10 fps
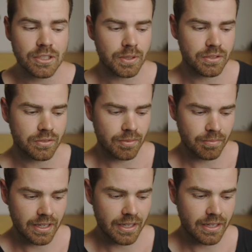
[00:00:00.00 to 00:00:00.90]
I switched
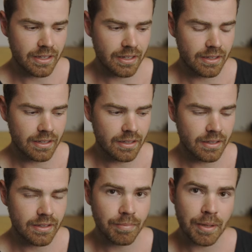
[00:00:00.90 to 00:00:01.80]
from the
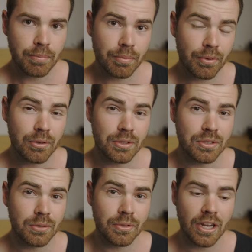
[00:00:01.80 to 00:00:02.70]
MacBook Pro
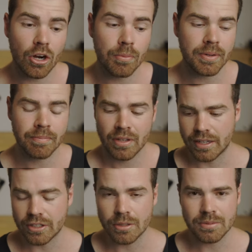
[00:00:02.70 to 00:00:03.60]
to the Omen,
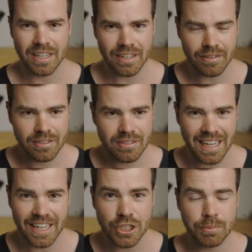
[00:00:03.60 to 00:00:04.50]
in terms of like
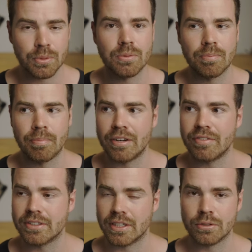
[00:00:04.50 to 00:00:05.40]
tangible
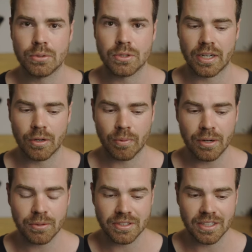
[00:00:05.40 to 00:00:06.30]
benefits I saw straight away
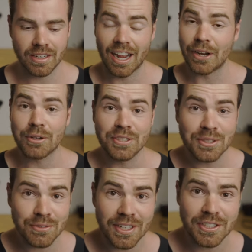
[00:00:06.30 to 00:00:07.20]
was that I could
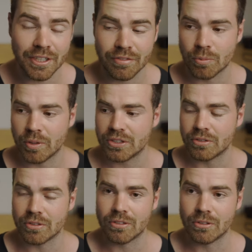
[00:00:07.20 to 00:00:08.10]
use Redshift,
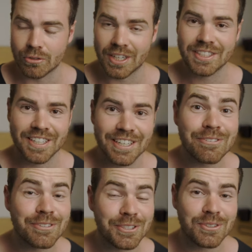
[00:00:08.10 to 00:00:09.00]
which
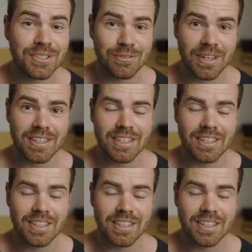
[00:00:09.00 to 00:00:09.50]
drastically reduces render